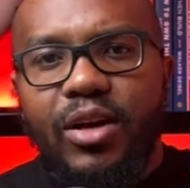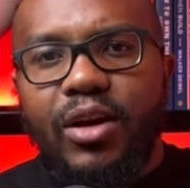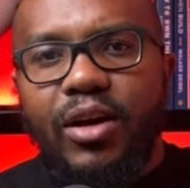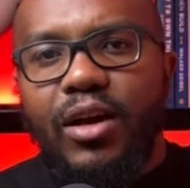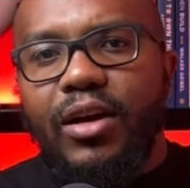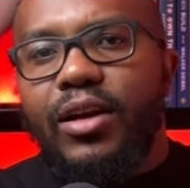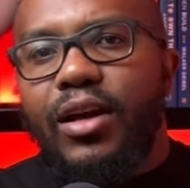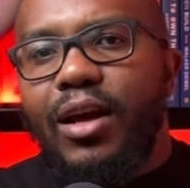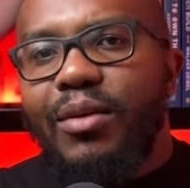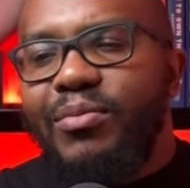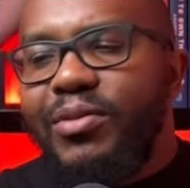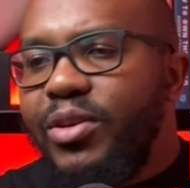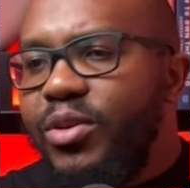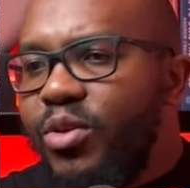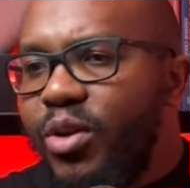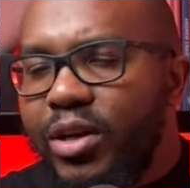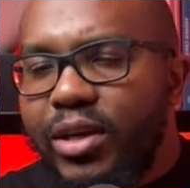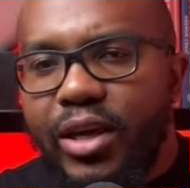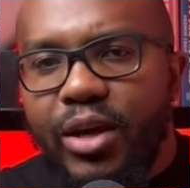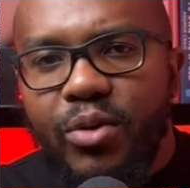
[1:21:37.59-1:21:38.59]

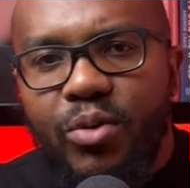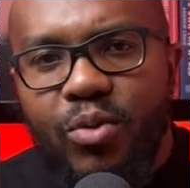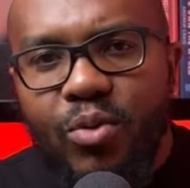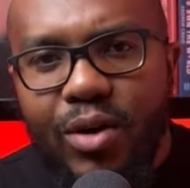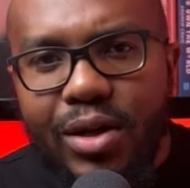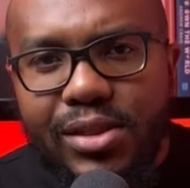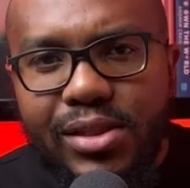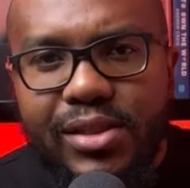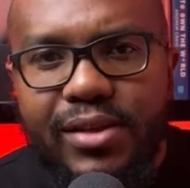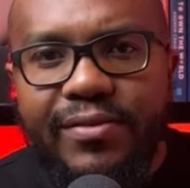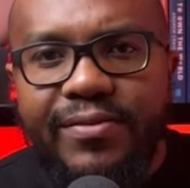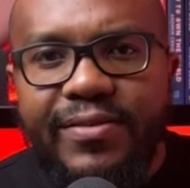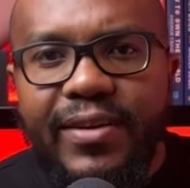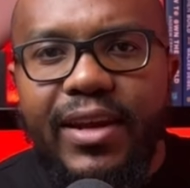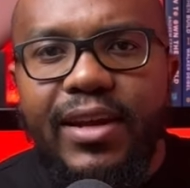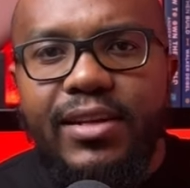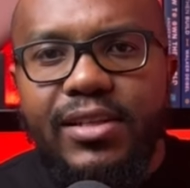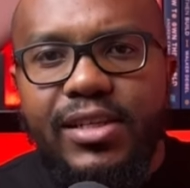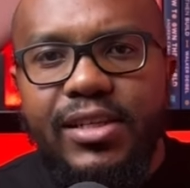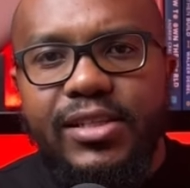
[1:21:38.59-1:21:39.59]
Okay, who wants a
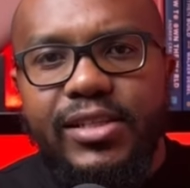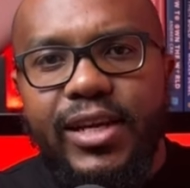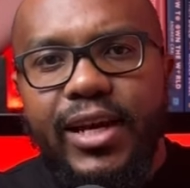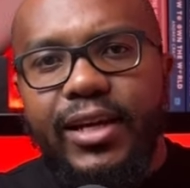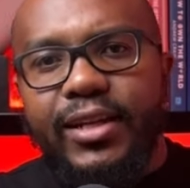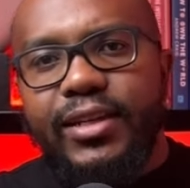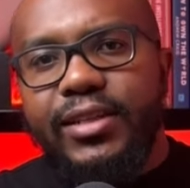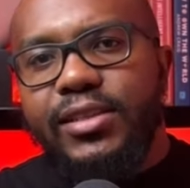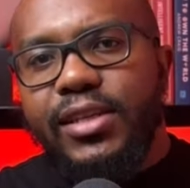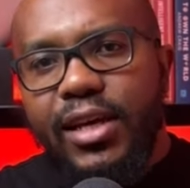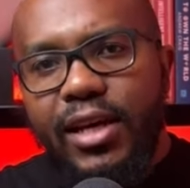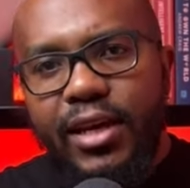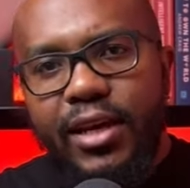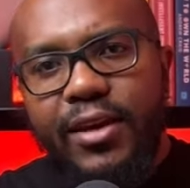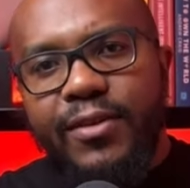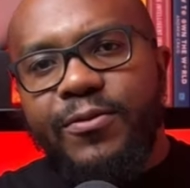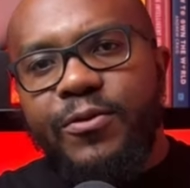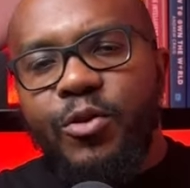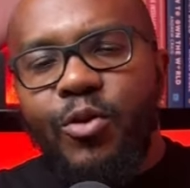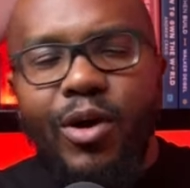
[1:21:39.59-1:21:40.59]
furniture checklist?
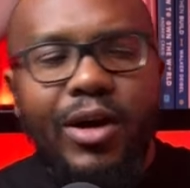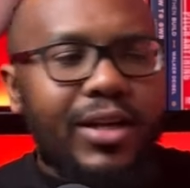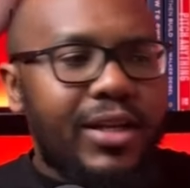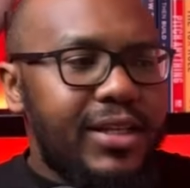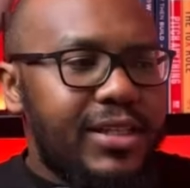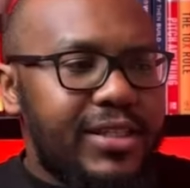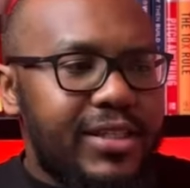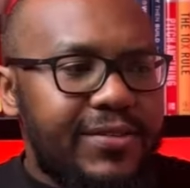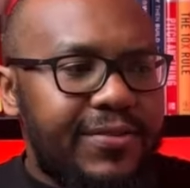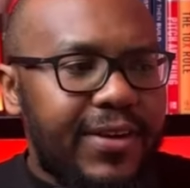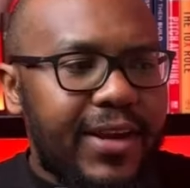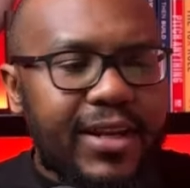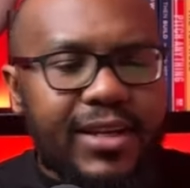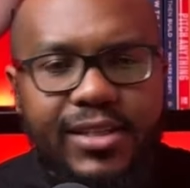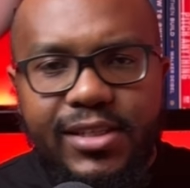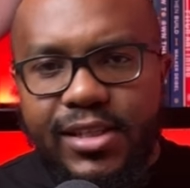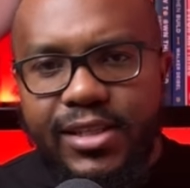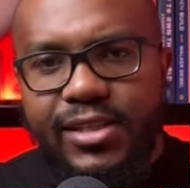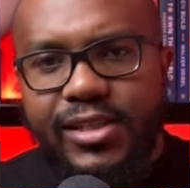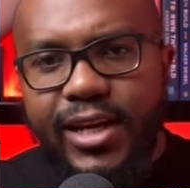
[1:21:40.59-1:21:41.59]
If you want a
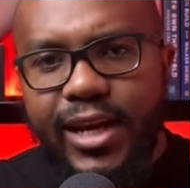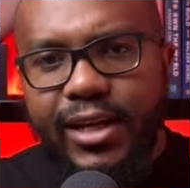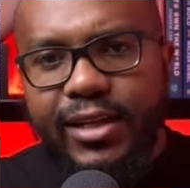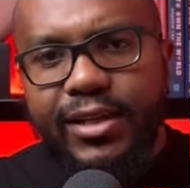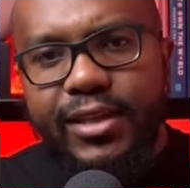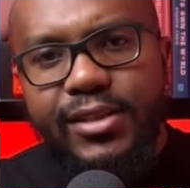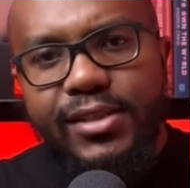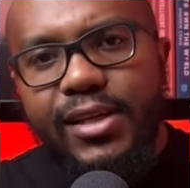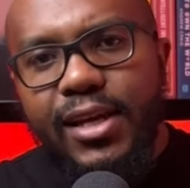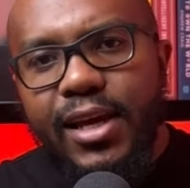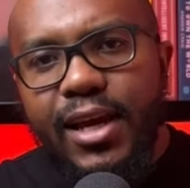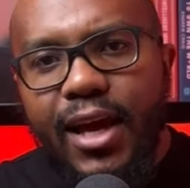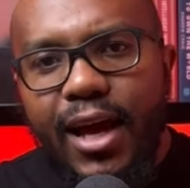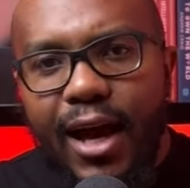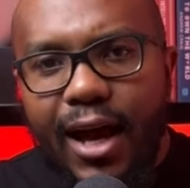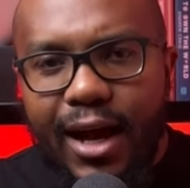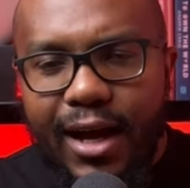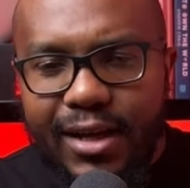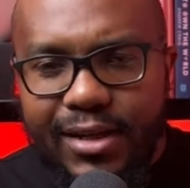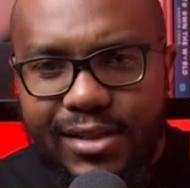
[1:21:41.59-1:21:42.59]
furniture checklist,
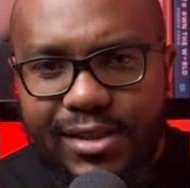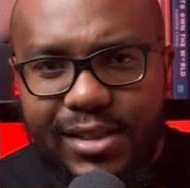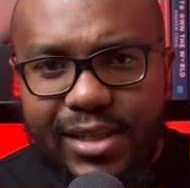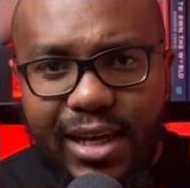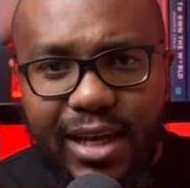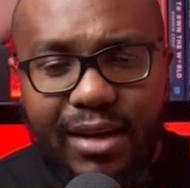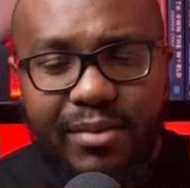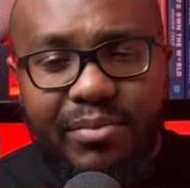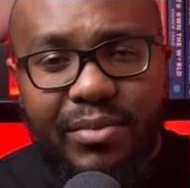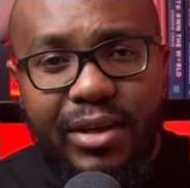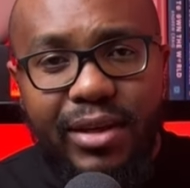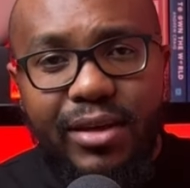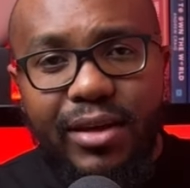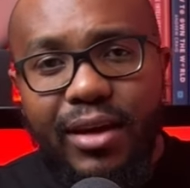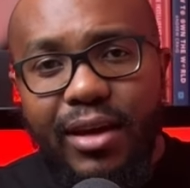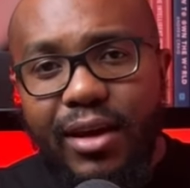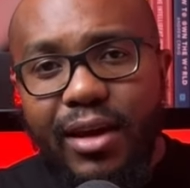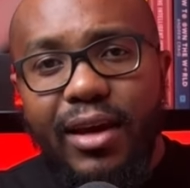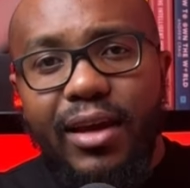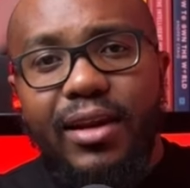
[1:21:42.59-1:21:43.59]
DM me
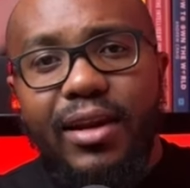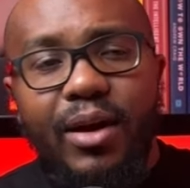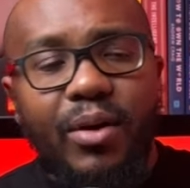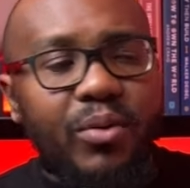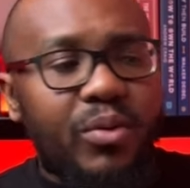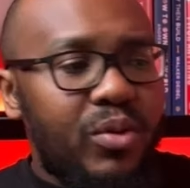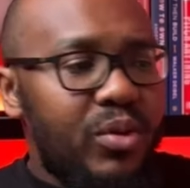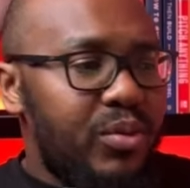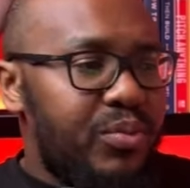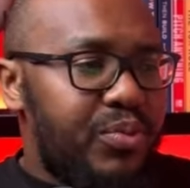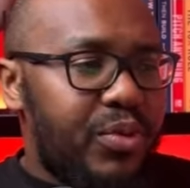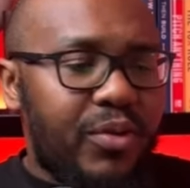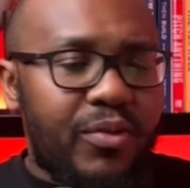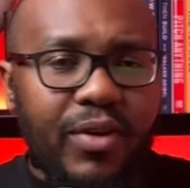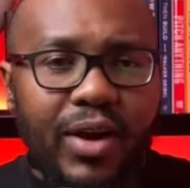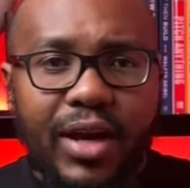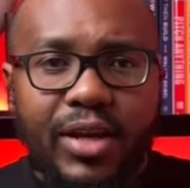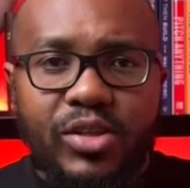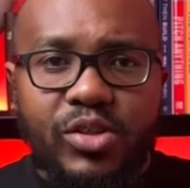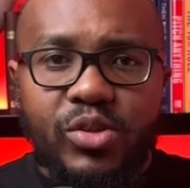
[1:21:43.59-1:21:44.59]
and I will
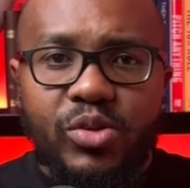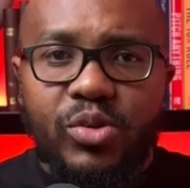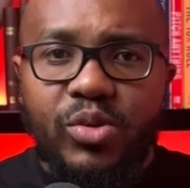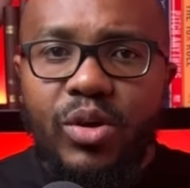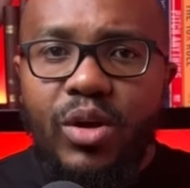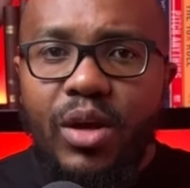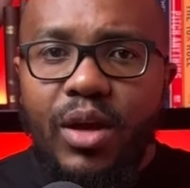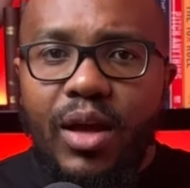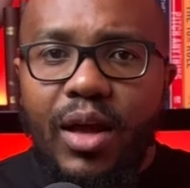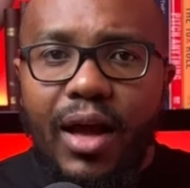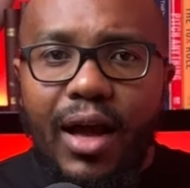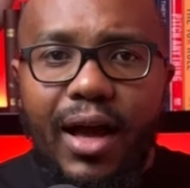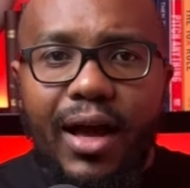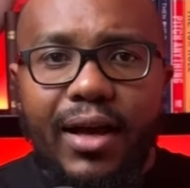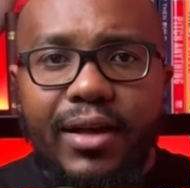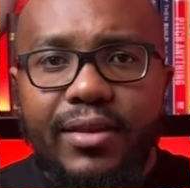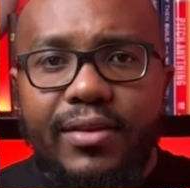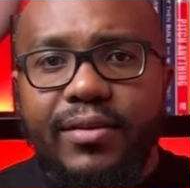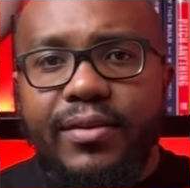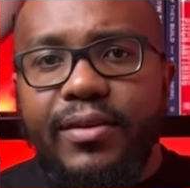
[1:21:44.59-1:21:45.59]
provide you
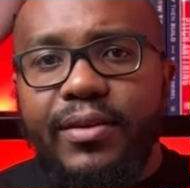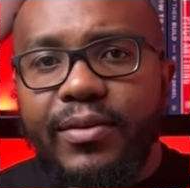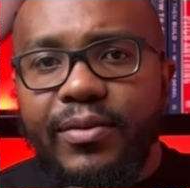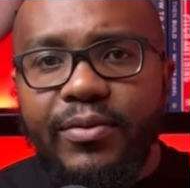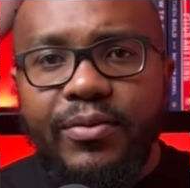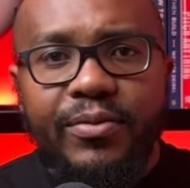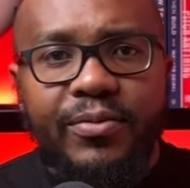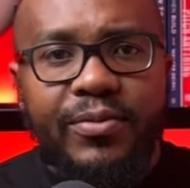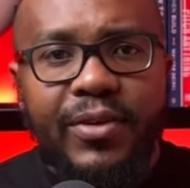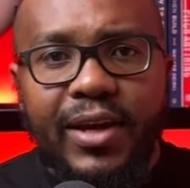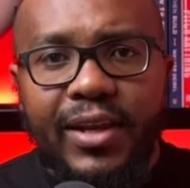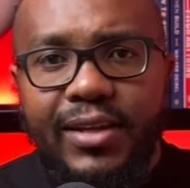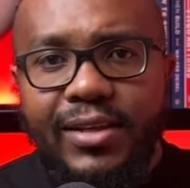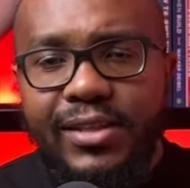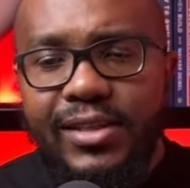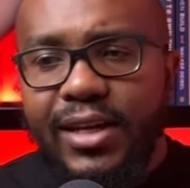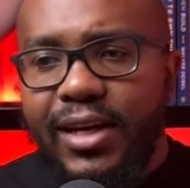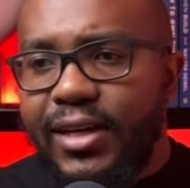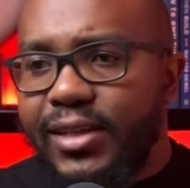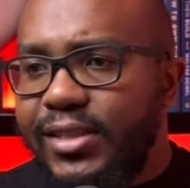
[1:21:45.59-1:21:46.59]
the
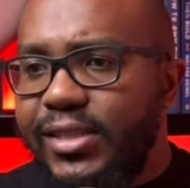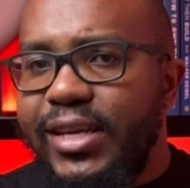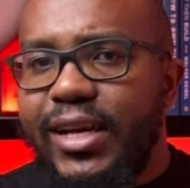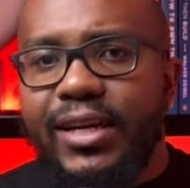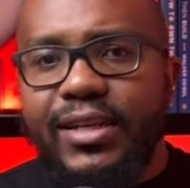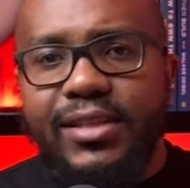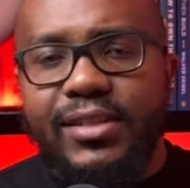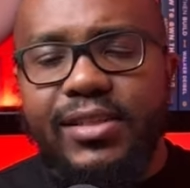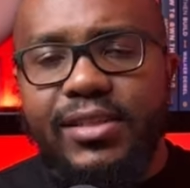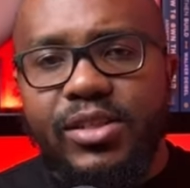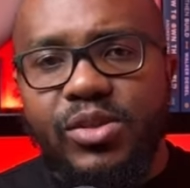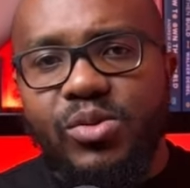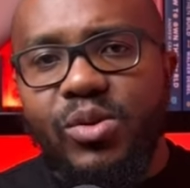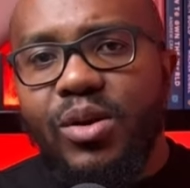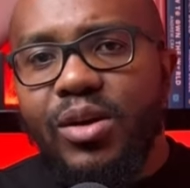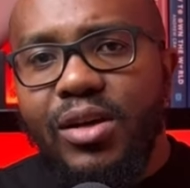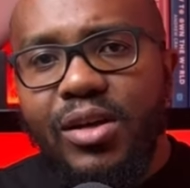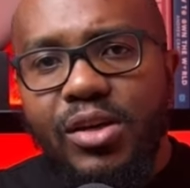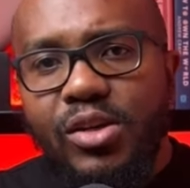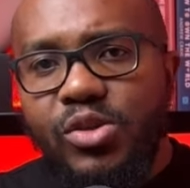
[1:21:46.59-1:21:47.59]
furniture checklist as
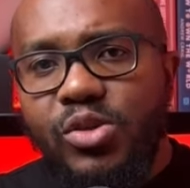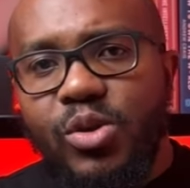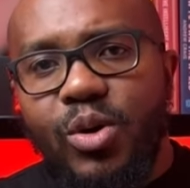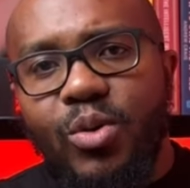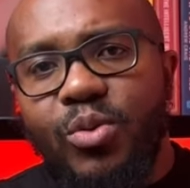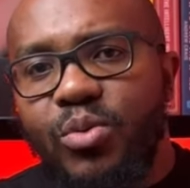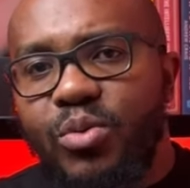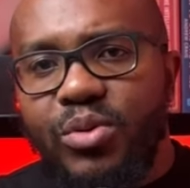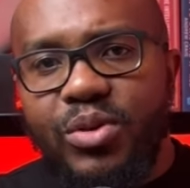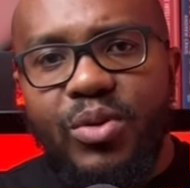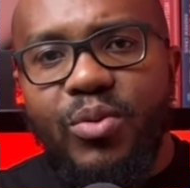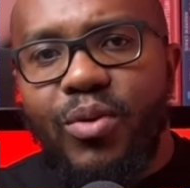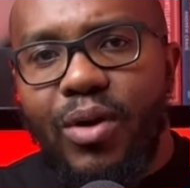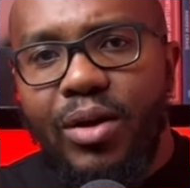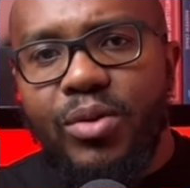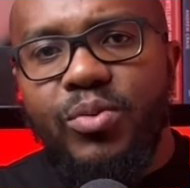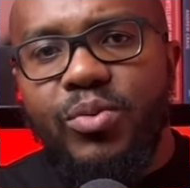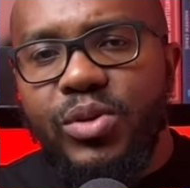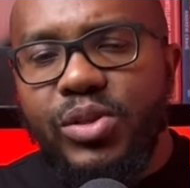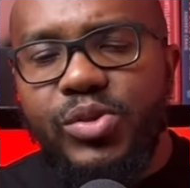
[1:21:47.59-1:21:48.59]
well. So the
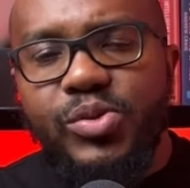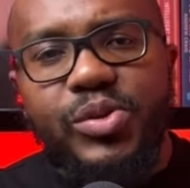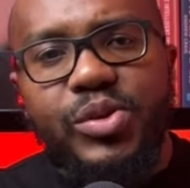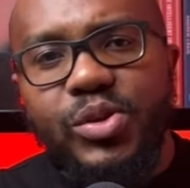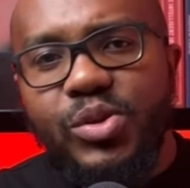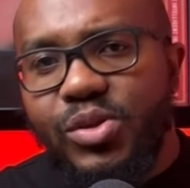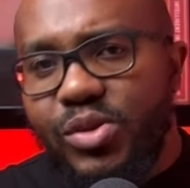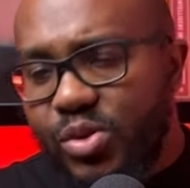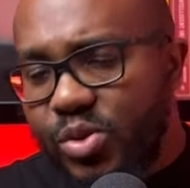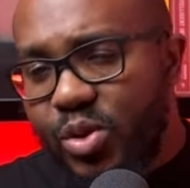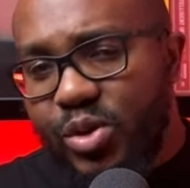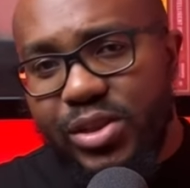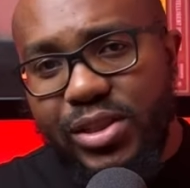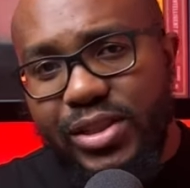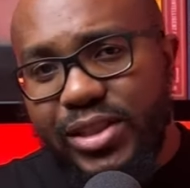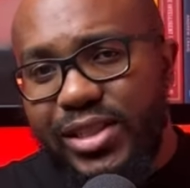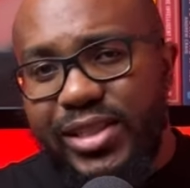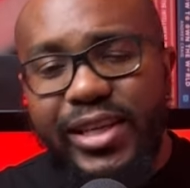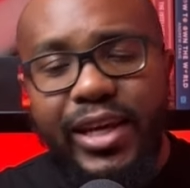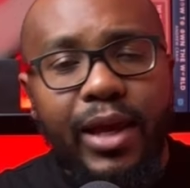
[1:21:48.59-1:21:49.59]
one which we use. So
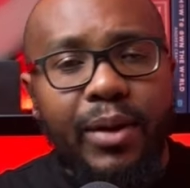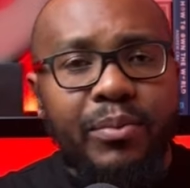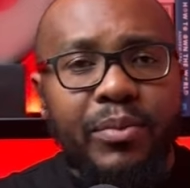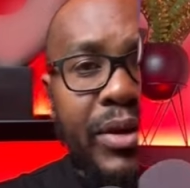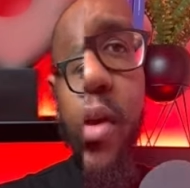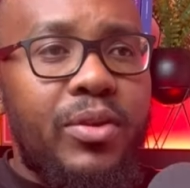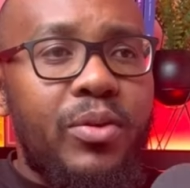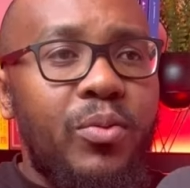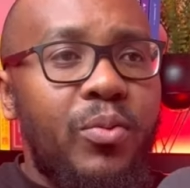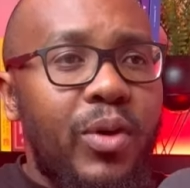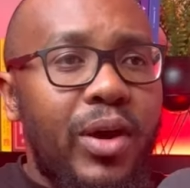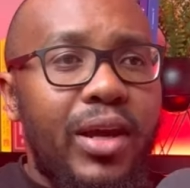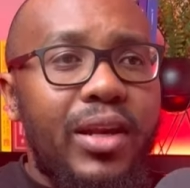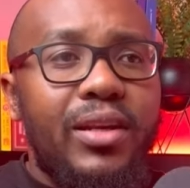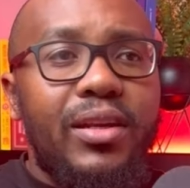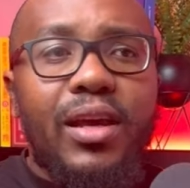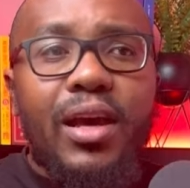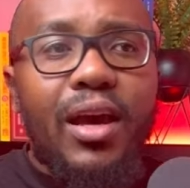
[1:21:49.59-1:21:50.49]
DM me the word